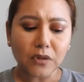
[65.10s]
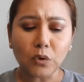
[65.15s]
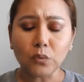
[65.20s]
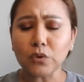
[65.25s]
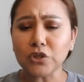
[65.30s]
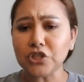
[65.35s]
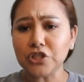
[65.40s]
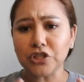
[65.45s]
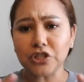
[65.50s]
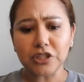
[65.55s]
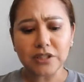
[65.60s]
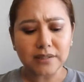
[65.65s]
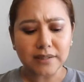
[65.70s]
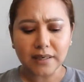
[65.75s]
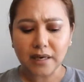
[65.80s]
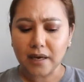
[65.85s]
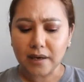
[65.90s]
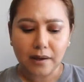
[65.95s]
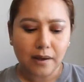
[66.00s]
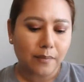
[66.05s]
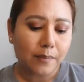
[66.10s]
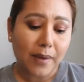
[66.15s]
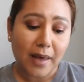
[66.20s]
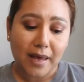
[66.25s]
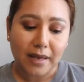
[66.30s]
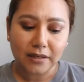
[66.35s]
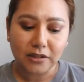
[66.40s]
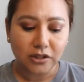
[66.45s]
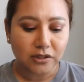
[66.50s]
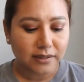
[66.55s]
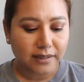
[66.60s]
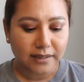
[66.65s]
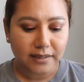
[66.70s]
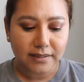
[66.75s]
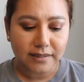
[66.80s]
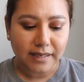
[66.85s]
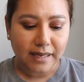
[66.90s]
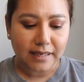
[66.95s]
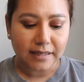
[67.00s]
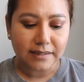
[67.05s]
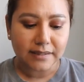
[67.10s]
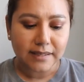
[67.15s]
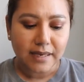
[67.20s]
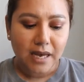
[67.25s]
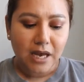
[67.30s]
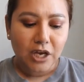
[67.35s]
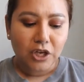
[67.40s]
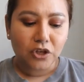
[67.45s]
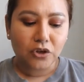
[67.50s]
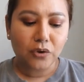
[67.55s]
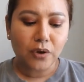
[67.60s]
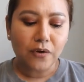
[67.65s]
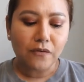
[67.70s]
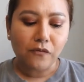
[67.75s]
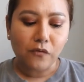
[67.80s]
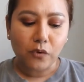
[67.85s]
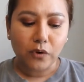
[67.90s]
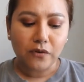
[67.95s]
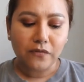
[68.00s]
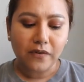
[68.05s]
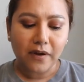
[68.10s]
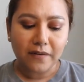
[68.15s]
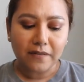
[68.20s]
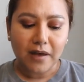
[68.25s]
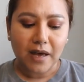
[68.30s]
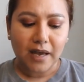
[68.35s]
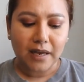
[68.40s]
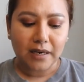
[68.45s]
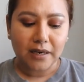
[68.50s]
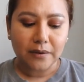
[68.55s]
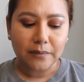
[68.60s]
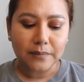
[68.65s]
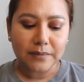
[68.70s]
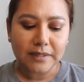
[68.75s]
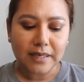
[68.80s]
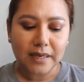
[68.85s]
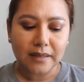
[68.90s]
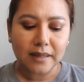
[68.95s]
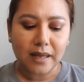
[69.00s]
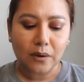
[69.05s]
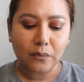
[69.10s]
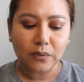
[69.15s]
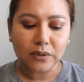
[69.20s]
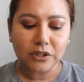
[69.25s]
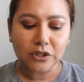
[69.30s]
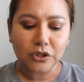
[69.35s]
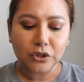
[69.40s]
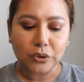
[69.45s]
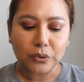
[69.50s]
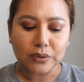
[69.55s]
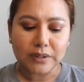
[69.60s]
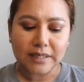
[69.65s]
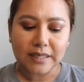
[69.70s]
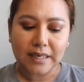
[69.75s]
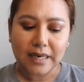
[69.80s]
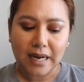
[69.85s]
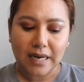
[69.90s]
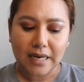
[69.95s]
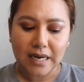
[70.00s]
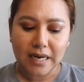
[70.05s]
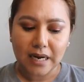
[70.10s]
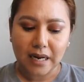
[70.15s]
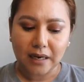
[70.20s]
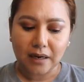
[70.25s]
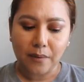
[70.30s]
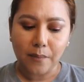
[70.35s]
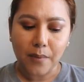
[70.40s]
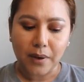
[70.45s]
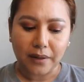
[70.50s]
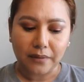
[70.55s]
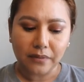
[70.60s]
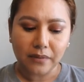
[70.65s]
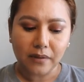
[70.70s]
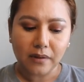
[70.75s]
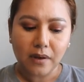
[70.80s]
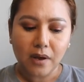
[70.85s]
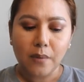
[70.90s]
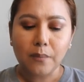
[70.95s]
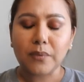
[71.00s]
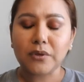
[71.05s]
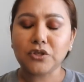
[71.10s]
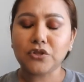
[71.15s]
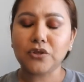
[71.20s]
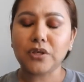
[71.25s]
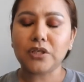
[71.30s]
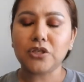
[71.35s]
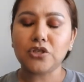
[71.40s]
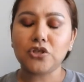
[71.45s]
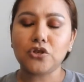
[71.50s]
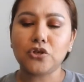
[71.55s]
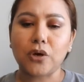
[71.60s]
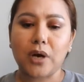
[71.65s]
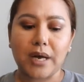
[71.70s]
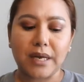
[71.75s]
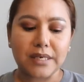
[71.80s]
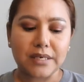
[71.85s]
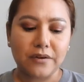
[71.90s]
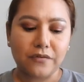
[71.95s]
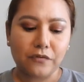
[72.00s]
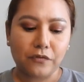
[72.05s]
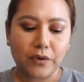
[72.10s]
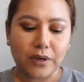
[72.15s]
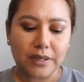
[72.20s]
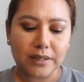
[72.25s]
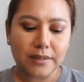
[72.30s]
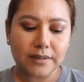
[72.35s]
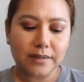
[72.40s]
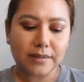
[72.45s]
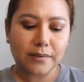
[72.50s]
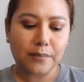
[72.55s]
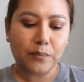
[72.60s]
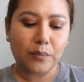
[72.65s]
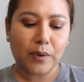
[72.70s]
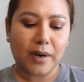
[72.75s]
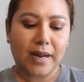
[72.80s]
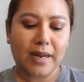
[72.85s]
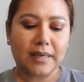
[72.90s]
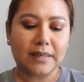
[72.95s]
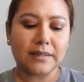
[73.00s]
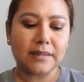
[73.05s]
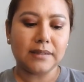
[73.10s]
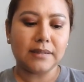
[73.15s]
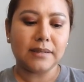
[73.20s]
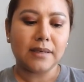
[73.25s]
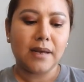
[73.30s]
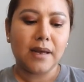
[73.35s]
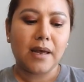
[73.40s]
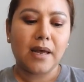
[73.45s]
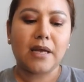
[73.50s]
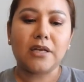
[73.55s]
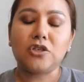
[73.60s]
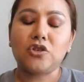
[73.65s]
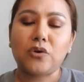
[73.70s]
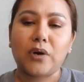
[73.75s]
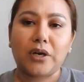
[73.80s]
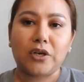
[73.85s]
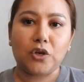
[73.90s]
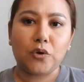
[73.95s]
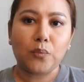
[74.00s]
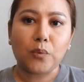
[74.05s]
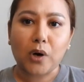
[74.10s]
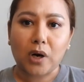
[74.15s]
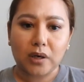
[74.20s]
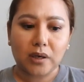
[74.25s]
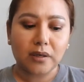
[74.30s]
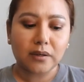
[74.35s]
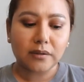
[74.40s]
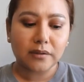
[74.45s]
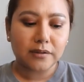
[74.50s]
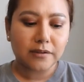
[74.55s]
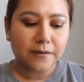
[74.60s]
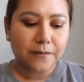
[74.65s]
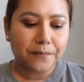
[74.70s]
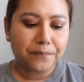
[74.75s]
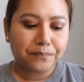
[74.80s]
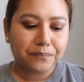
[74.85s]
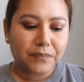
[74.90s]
which is just like a bag, just like it says, you get 4 to 5 items, and that one's $13.99 a month, but you get to try different brands and try new products.